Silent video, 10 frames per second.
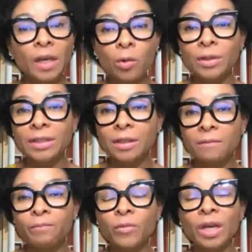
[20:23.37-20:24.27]

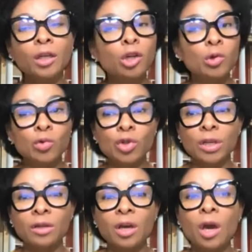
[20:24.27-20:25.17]
equity and
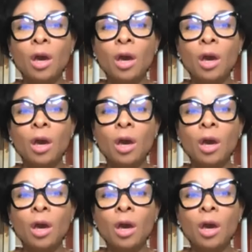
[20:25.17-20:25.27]
inclusion,